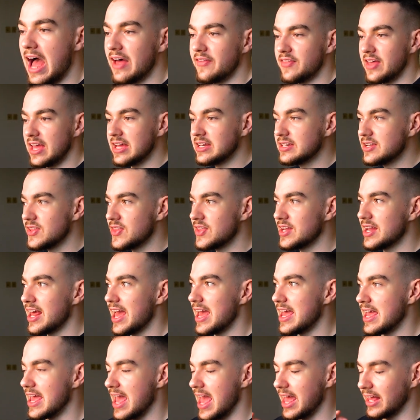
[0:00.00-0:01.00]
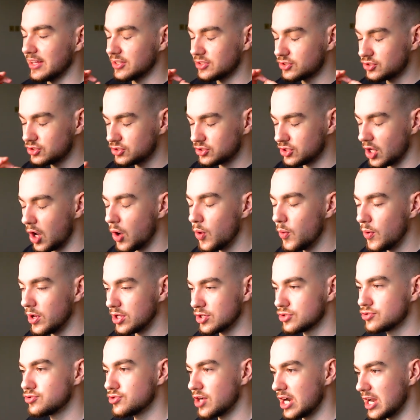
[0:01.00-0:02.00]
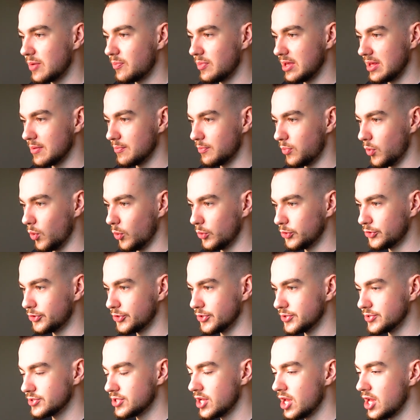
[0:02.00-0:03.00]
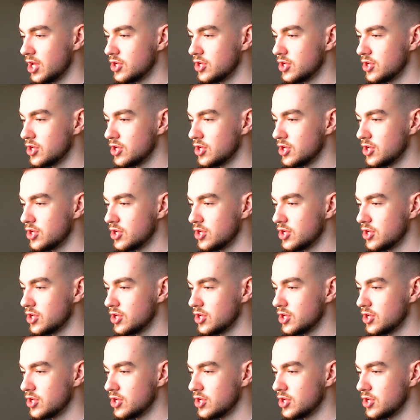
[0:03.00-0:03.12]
At the end of the day, it's so incredibly important